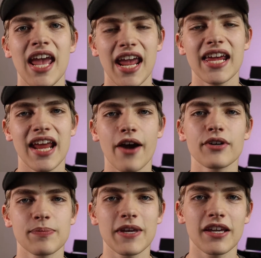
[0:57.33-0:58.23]
and how
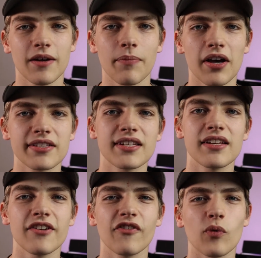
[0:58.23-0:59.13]
it's being
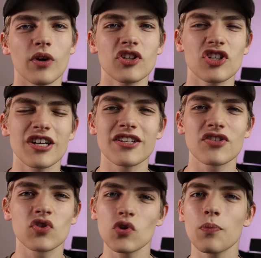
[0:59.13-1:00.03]
compositive, which is
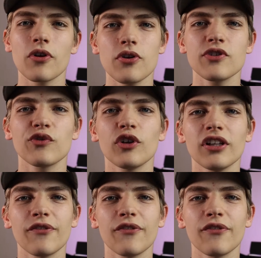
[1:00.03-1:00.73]
super useful